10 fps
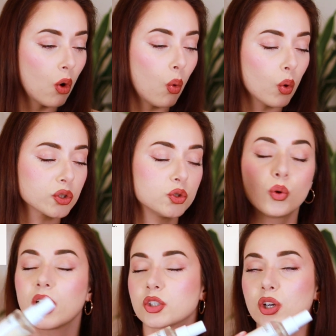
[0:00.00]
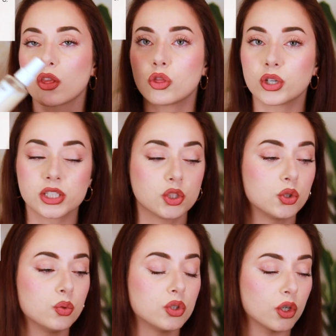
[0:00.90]
or
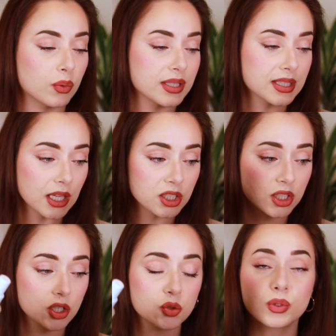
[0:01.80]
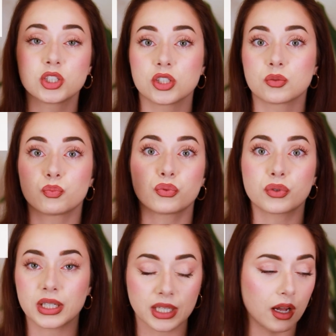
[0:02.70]
232 degrees Celsius, which is
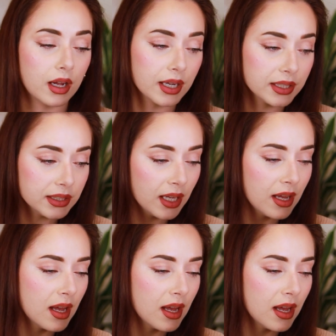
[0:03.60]
pretty high.